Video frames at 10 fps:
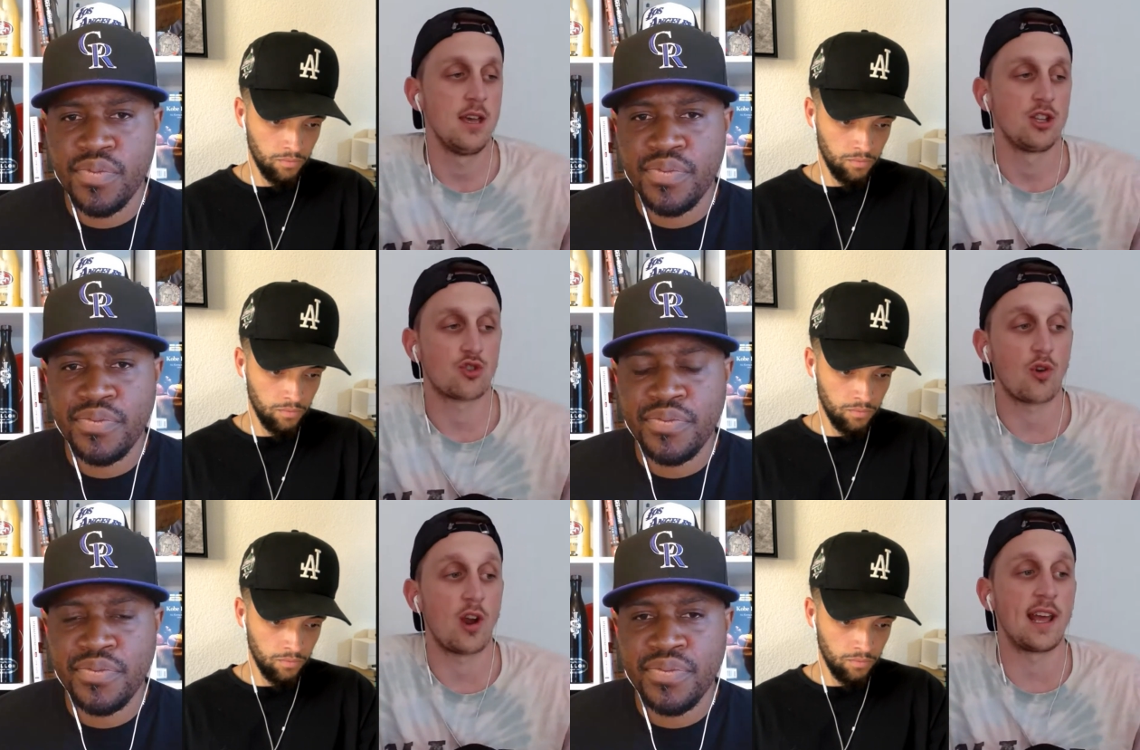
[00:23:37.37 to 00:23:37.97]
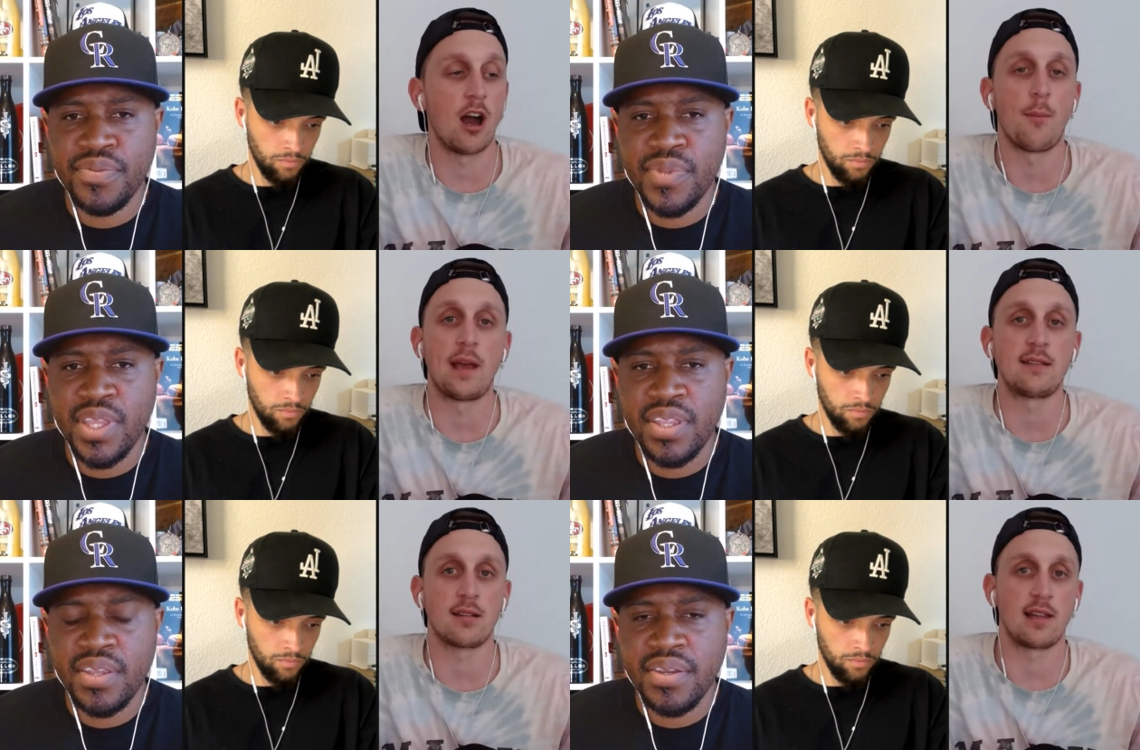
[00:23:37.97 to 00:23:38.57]
Speaker 1: trading up
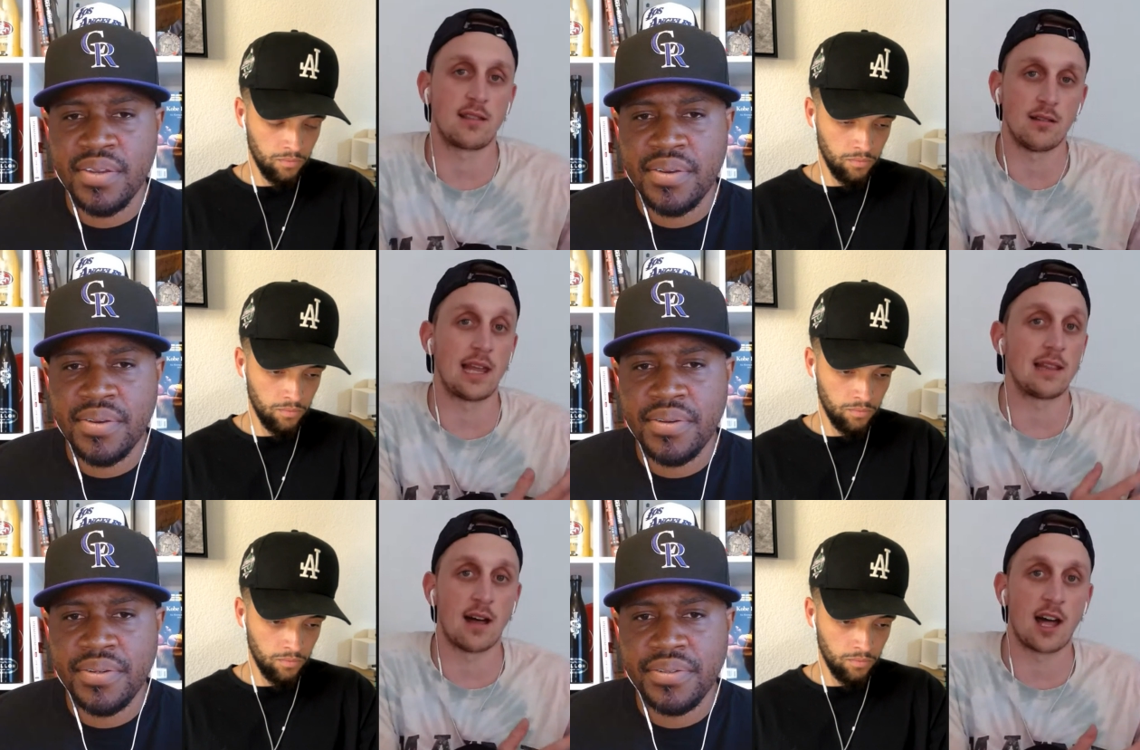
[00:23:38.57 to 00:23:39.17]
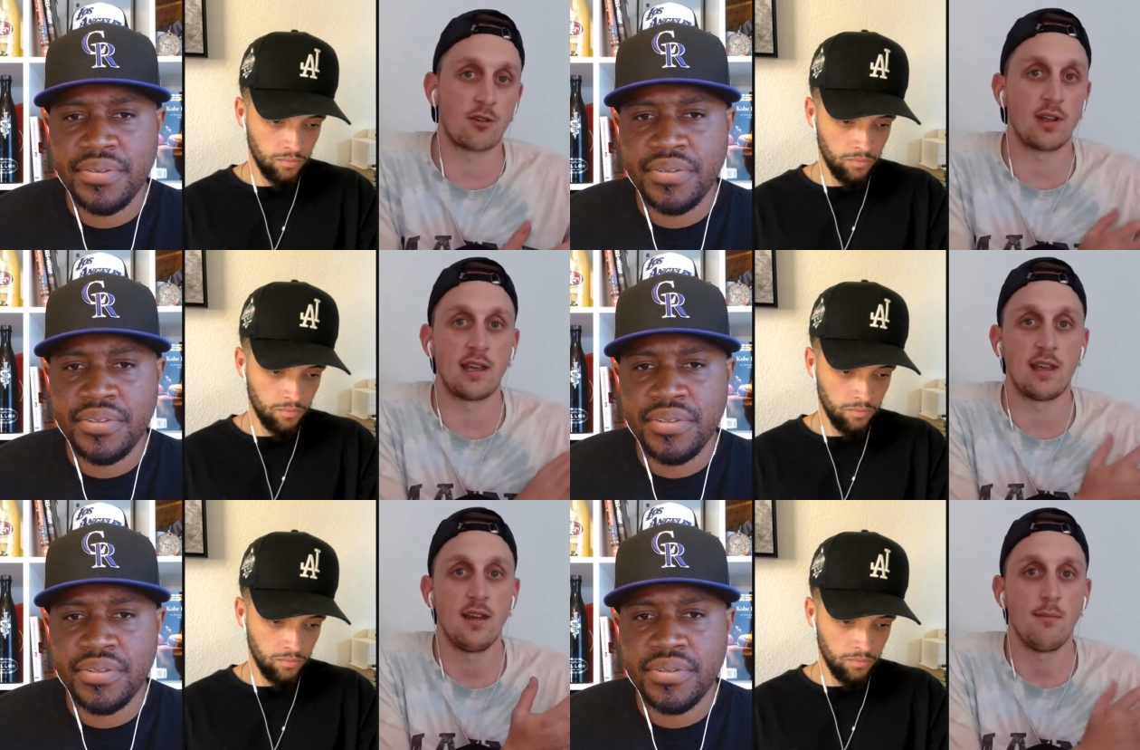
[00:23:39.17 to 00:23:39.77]
into like the late
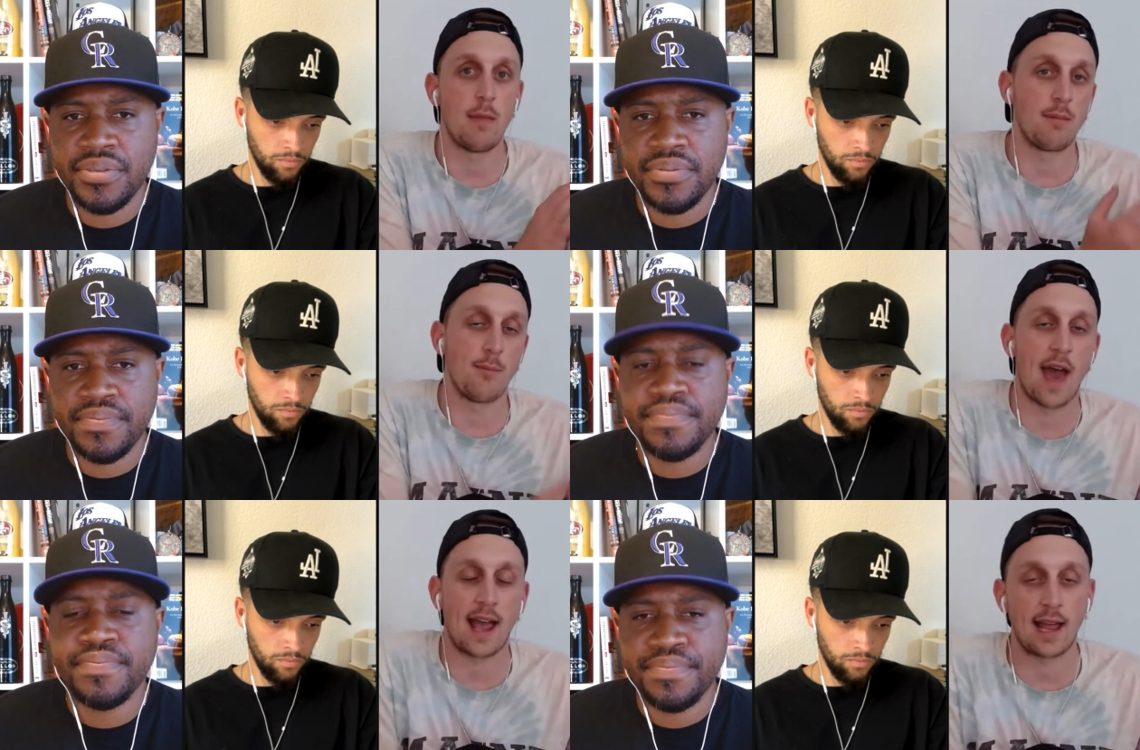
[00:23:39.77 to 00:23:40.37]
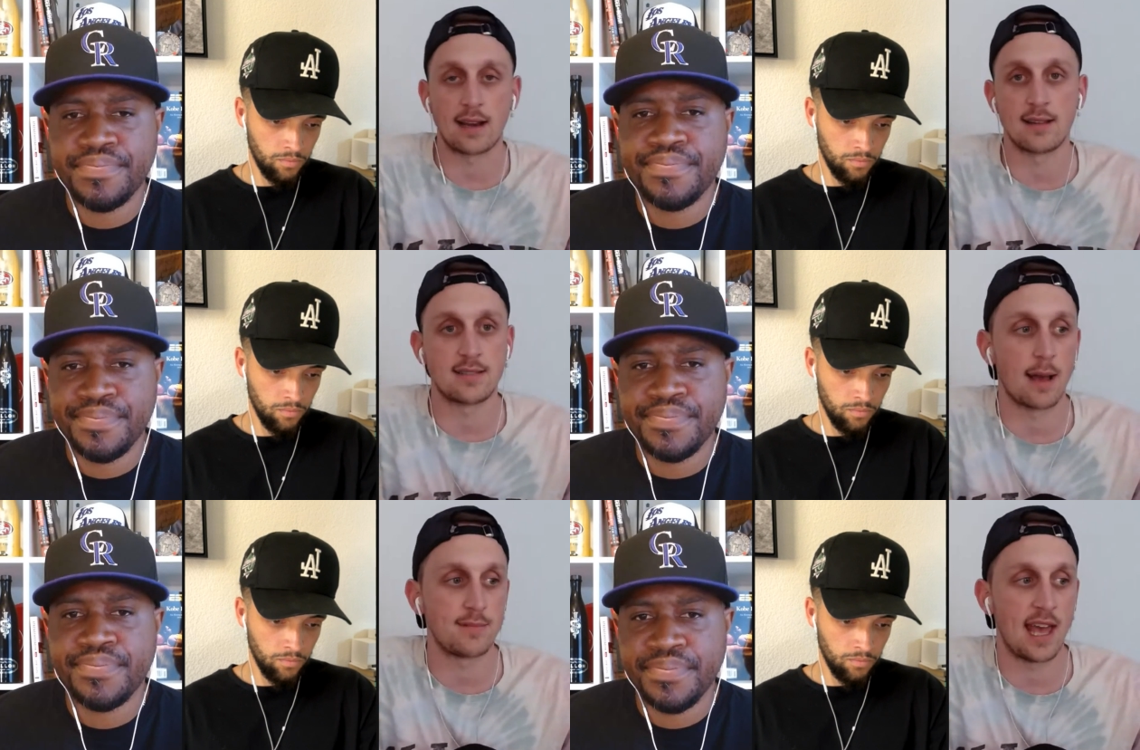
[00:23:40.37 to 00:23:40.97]
lottery, maybe back end of the
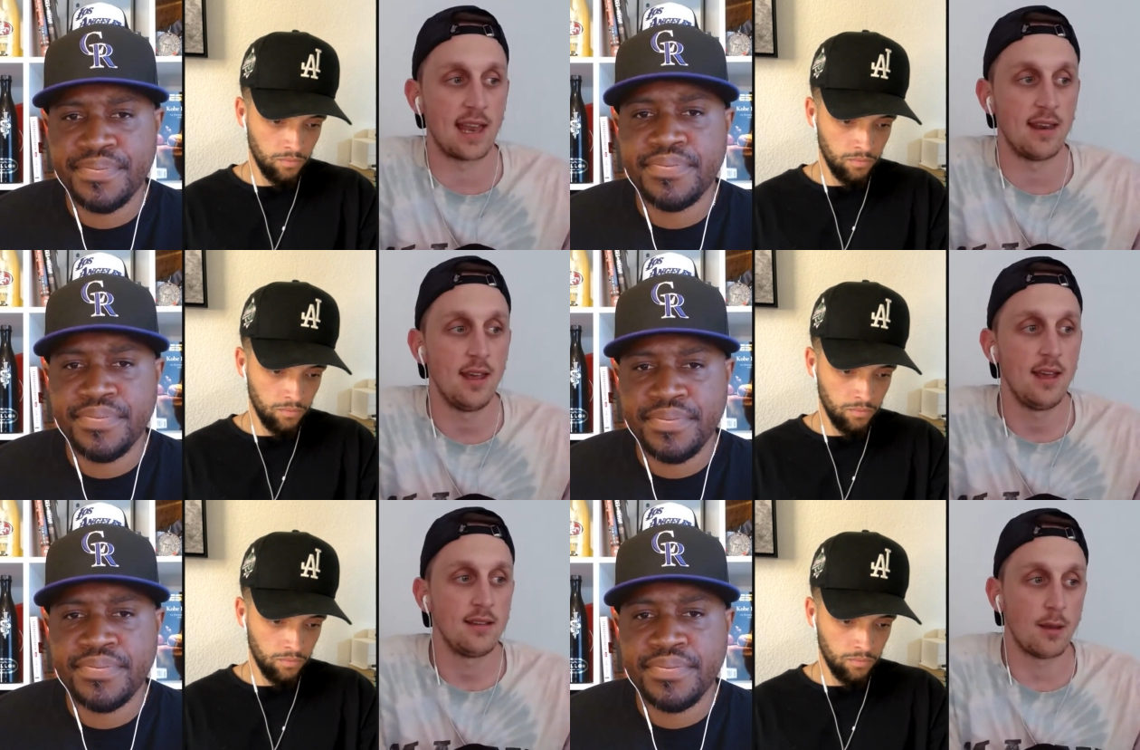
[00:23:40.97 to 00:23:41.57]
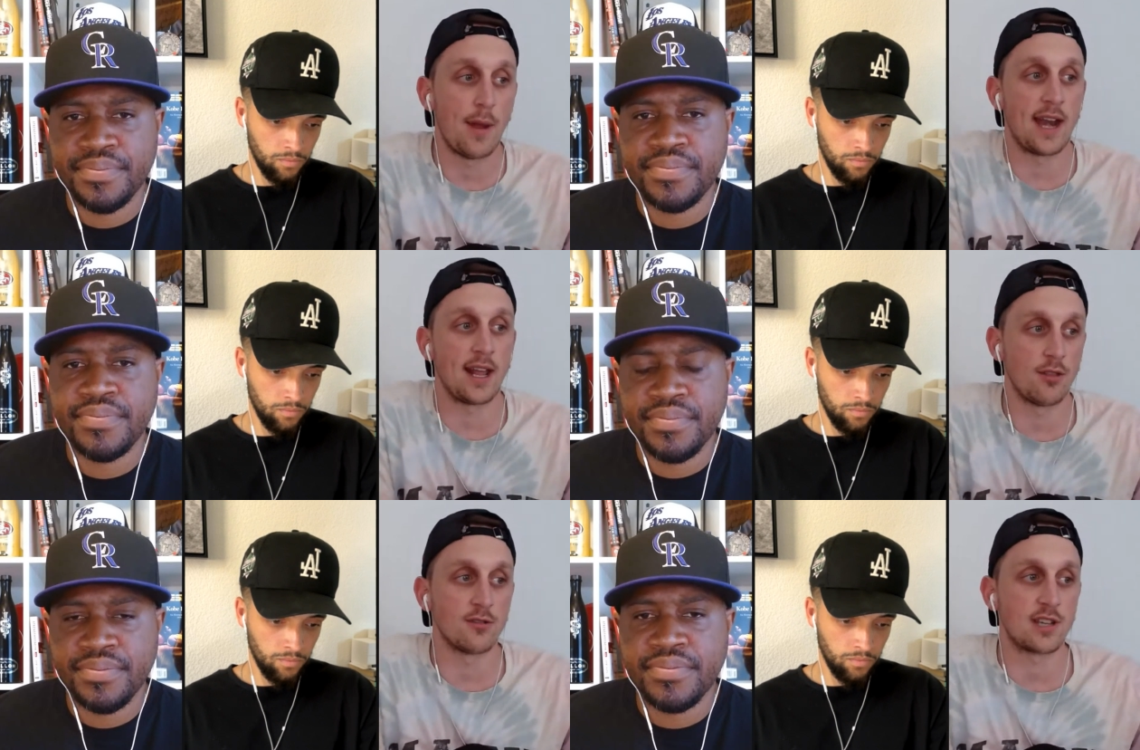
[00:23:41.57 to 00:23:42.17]
top 10, depending
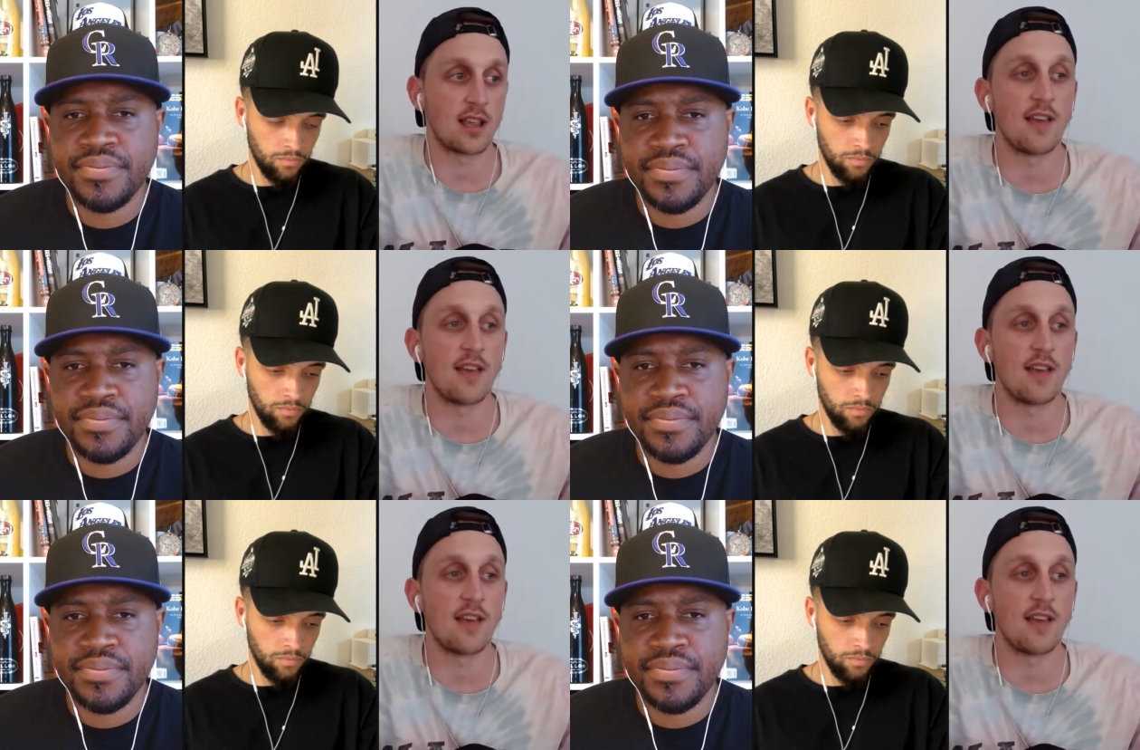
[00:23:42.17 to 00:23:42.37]
on those guys.